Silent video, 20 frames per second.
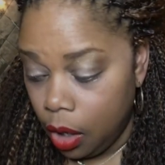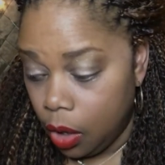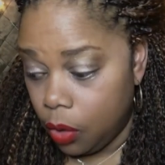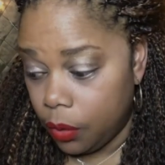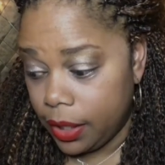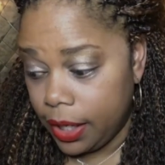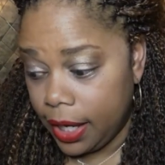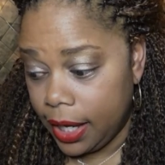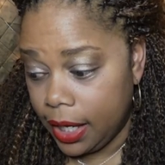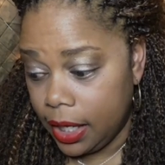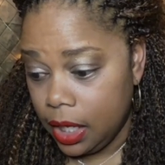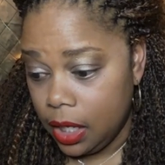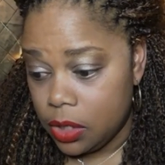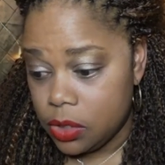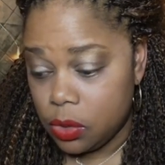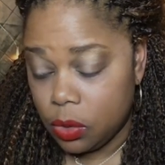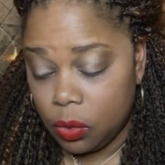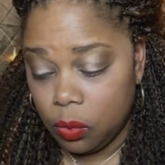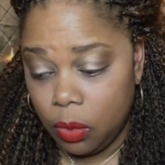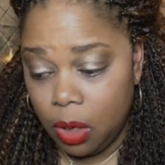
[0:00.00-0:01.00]
Okay,
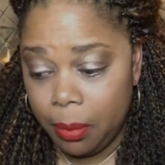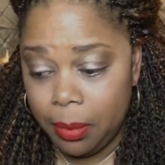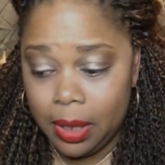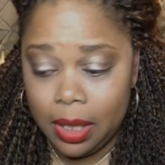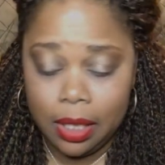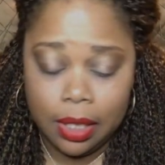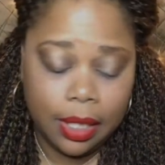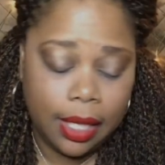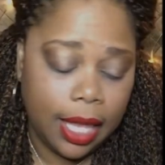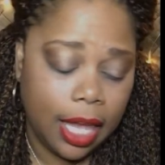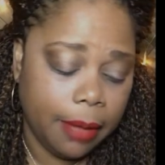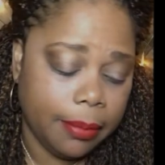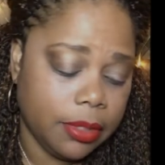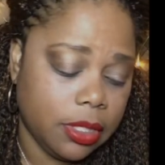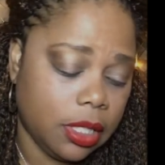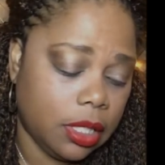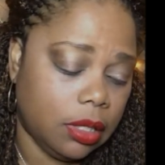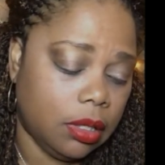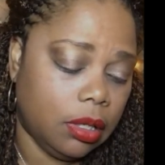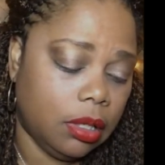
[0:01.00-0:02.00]
so the woman in the cabin,
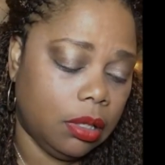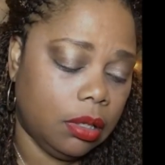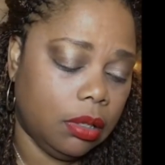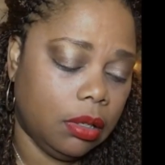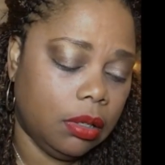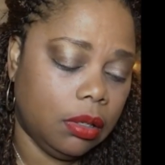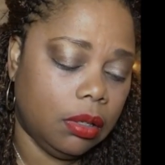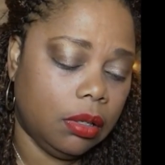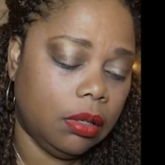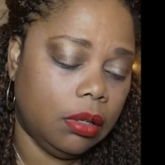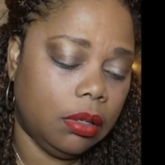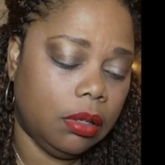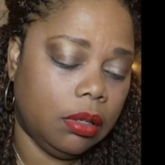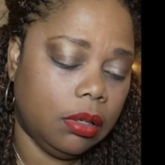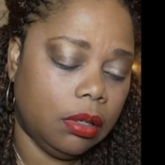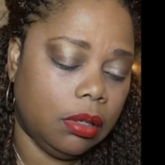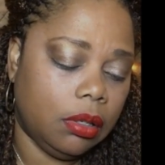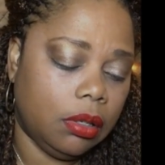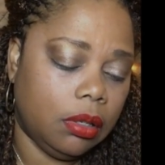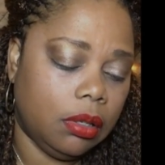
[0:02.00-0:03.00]
she,
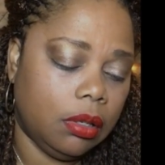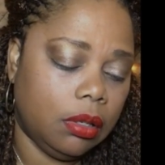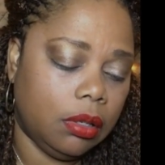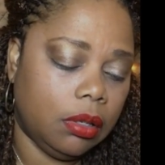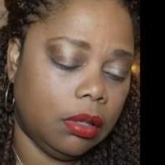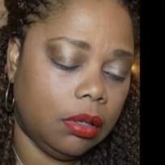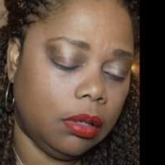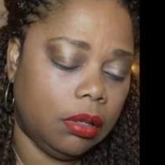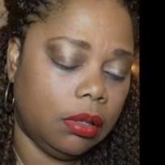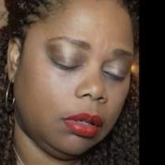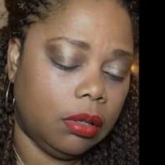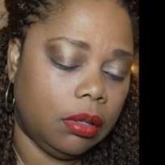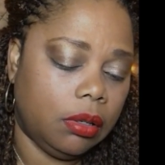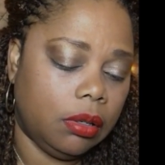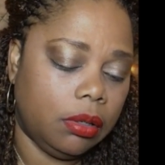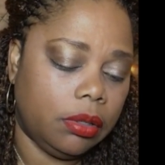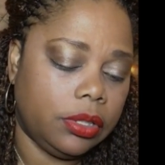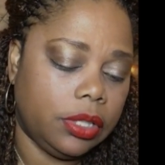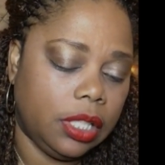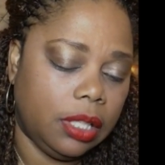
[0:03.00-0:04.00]

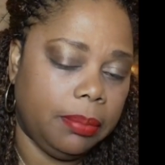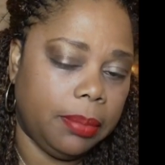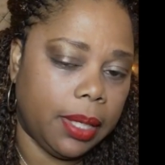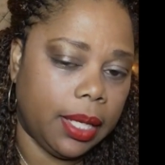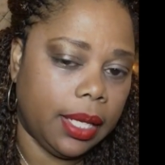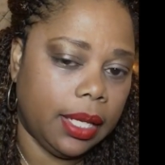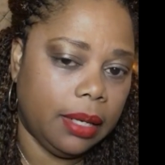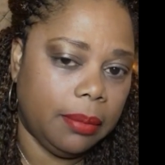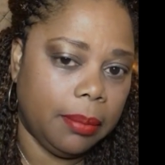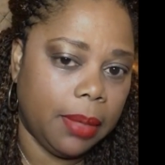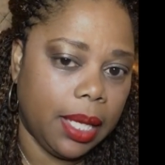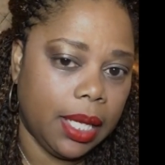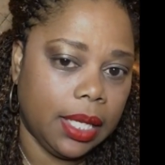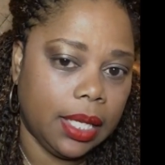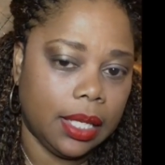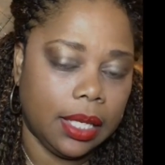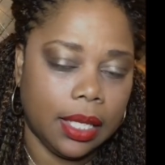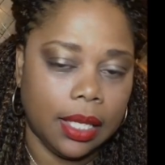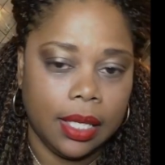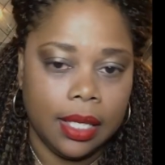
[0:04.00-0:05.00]
oh, she barely
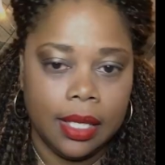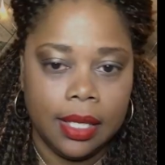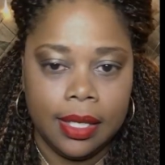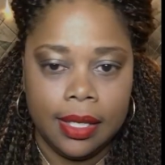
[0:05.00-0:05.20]
making it.